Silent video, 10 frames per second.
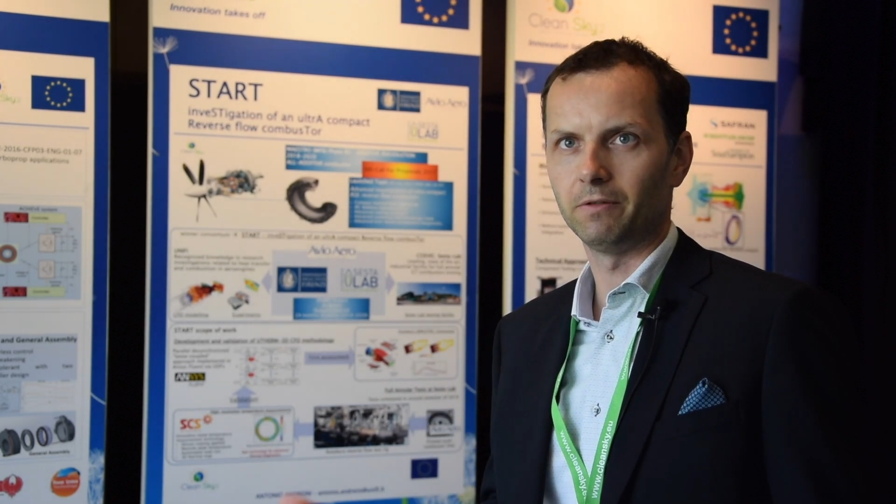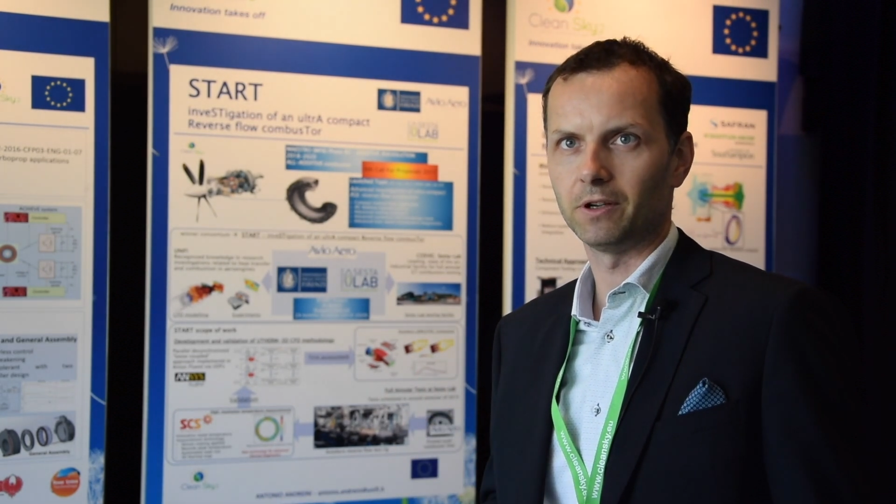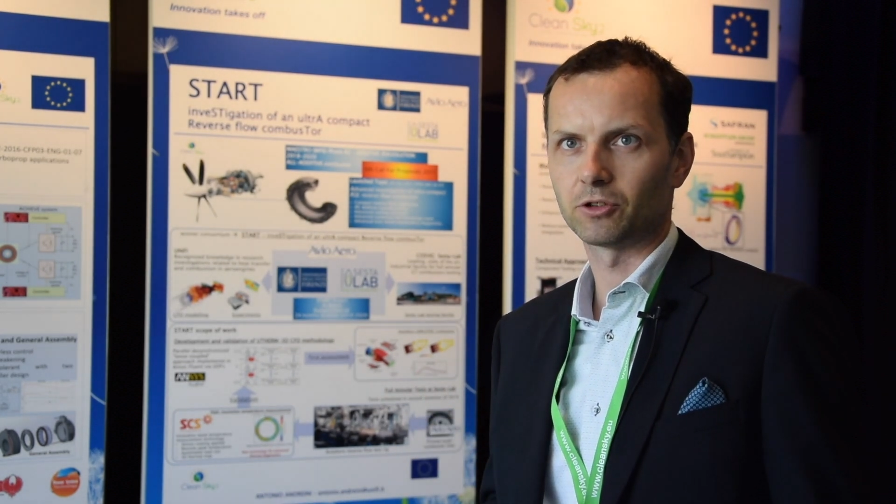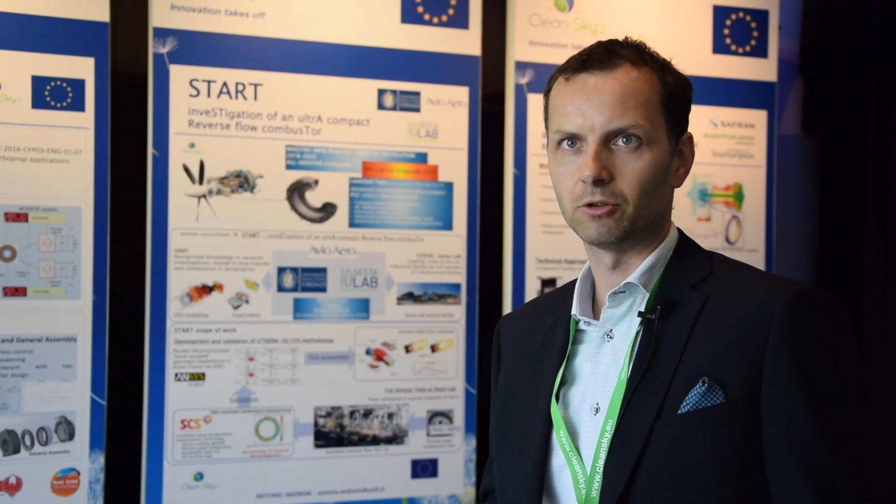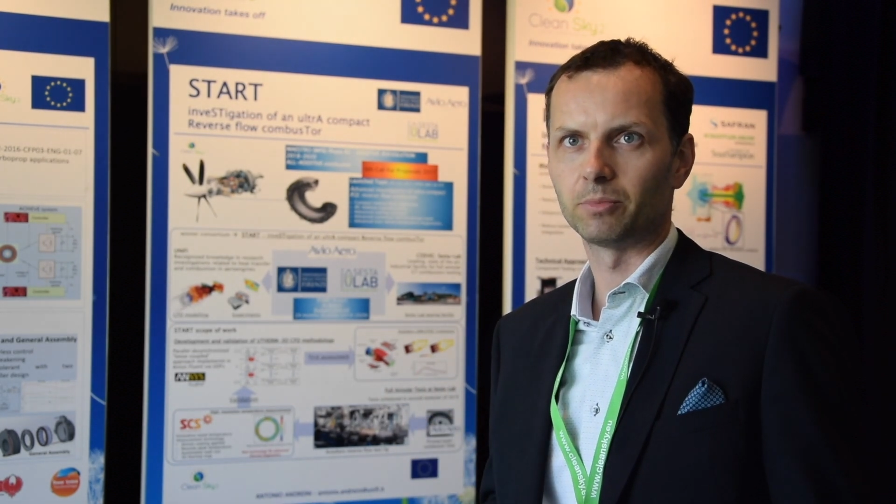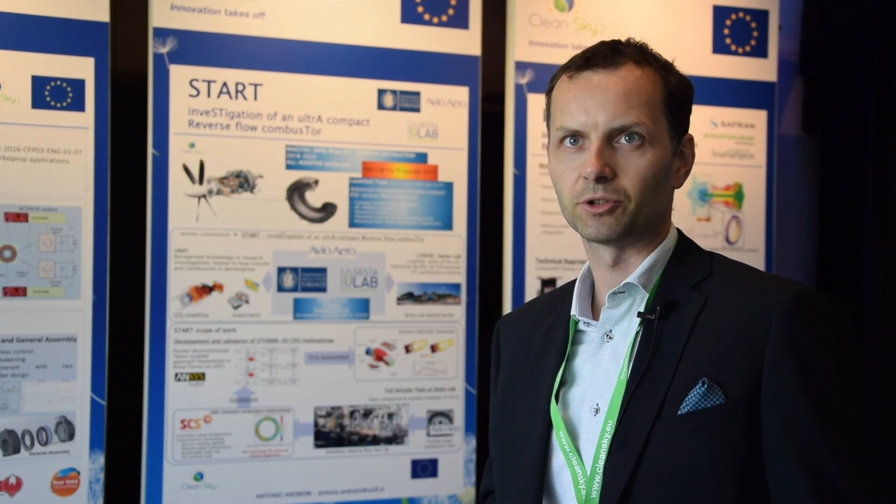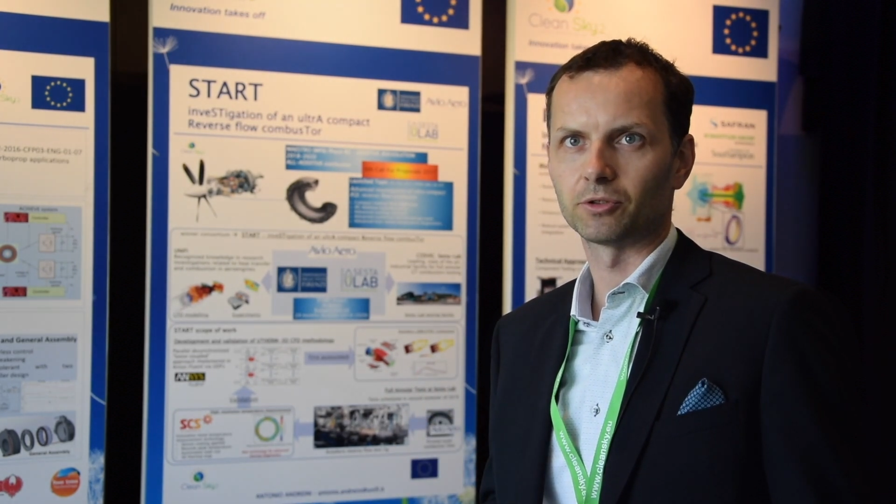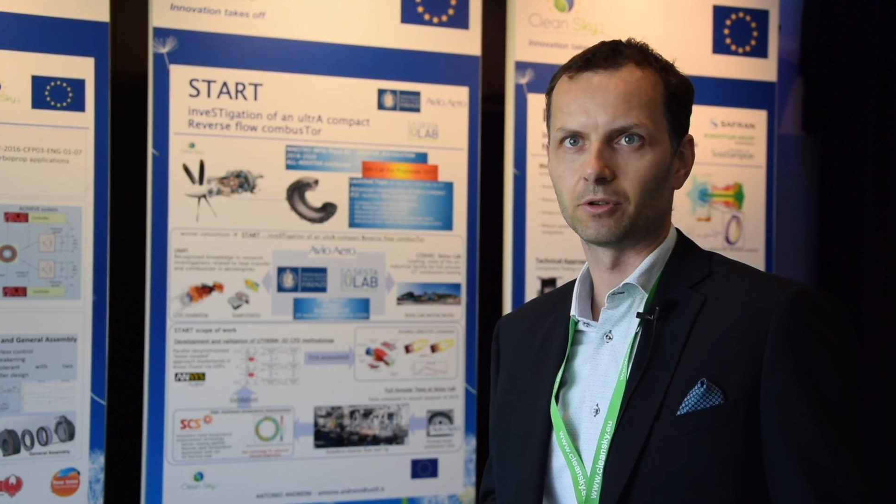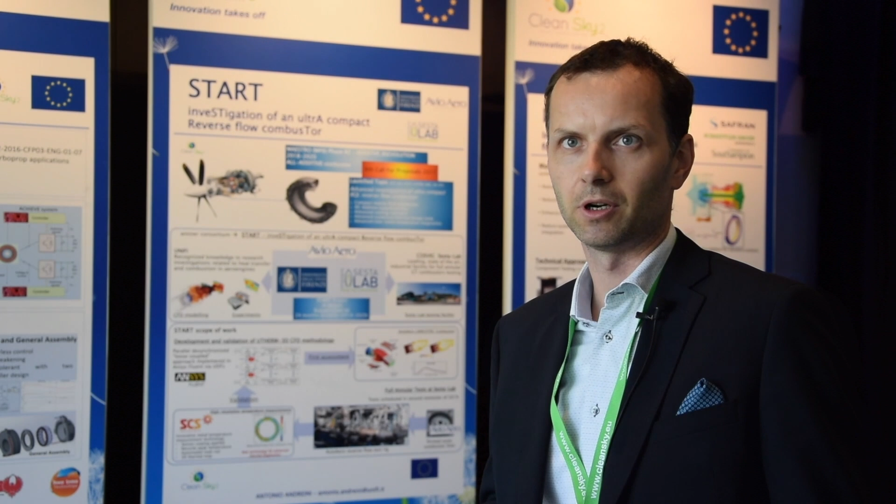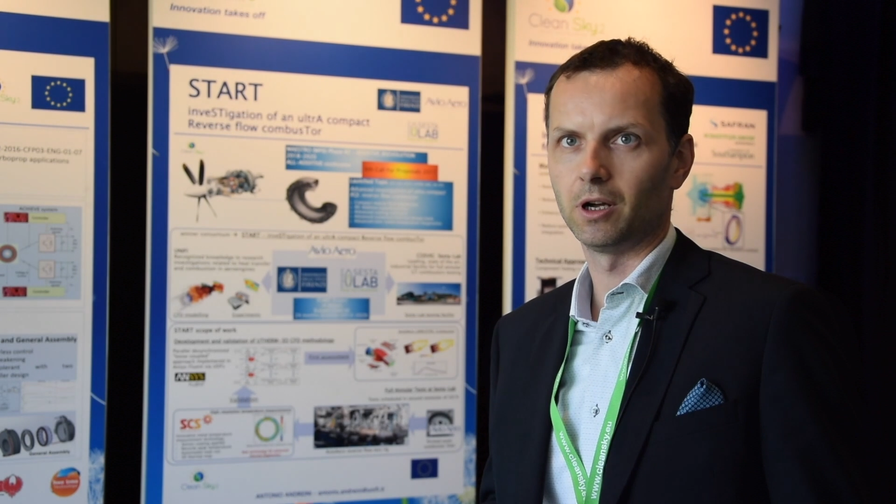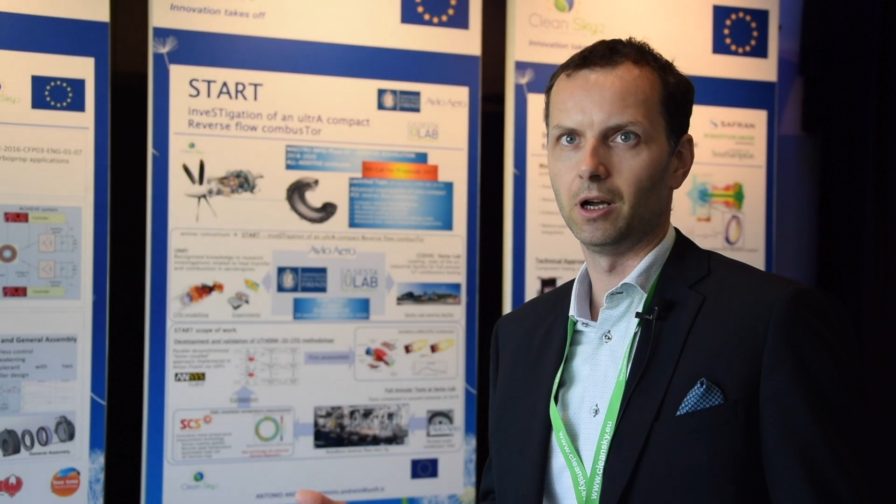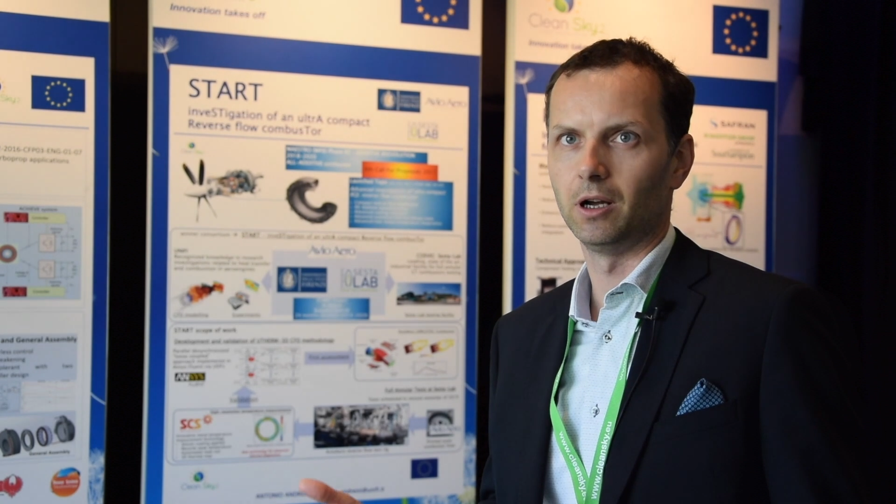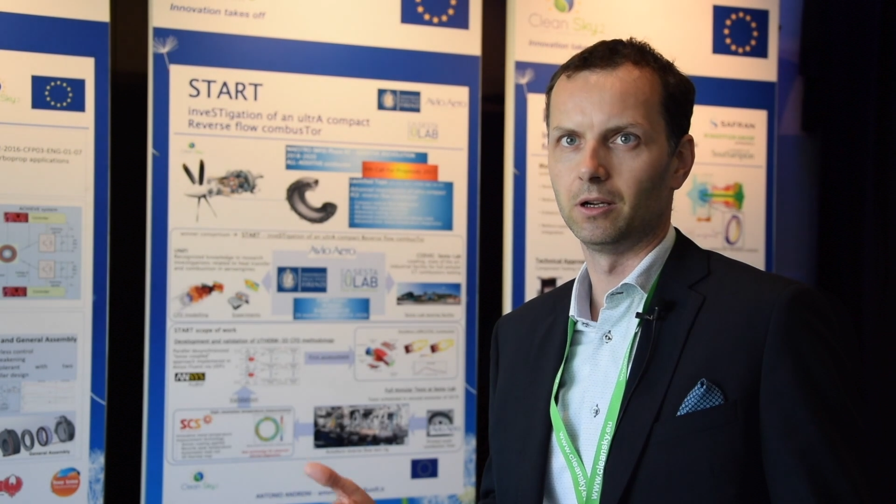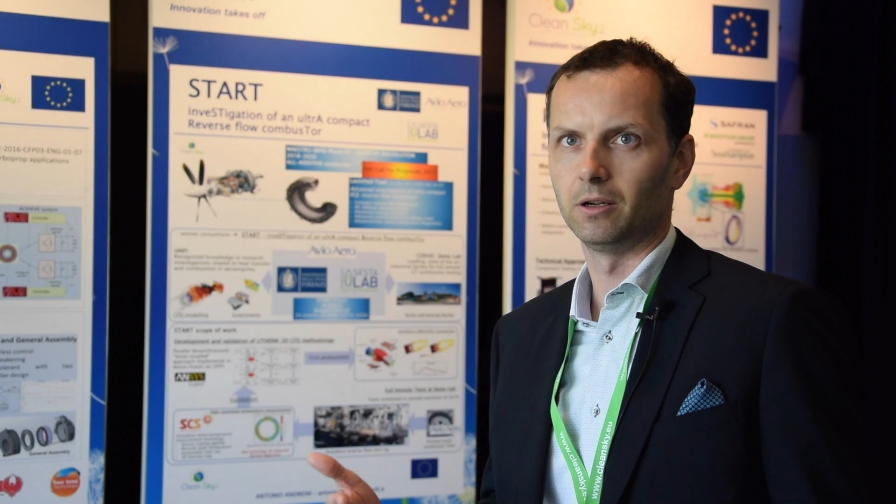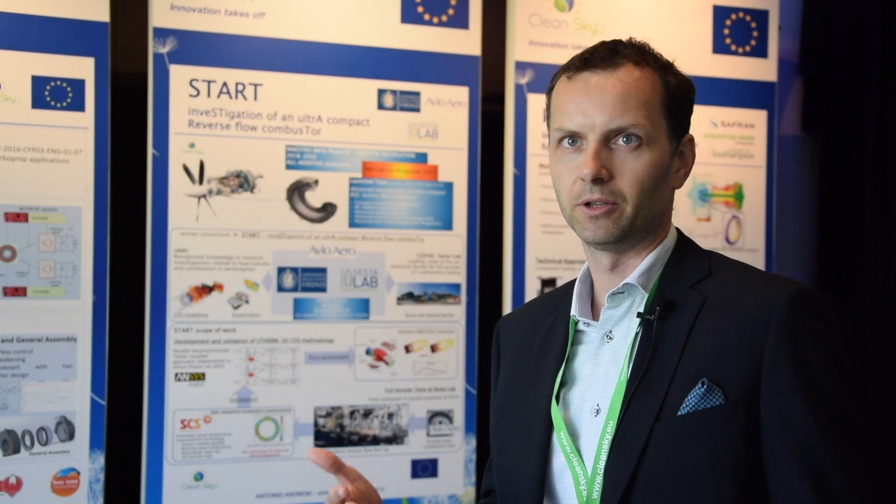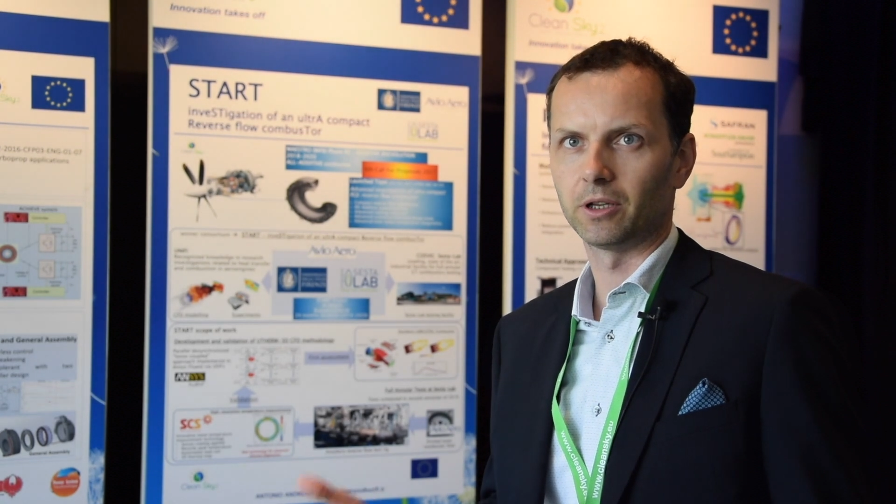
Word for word: advanced compressor uh,